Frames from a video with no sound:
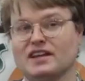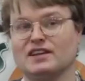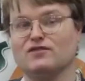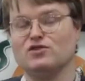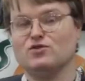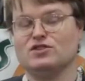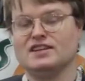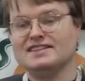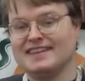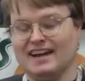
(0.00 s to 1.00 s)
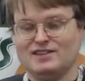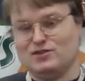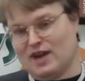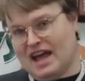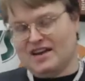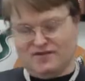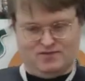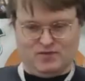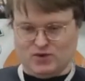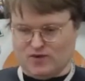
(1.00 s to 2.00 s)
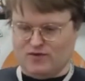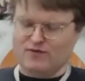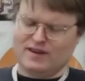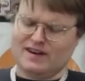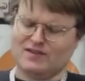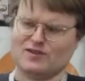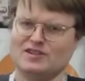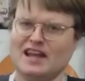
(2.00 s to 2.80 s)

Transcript: the idea of using dice. You figure out your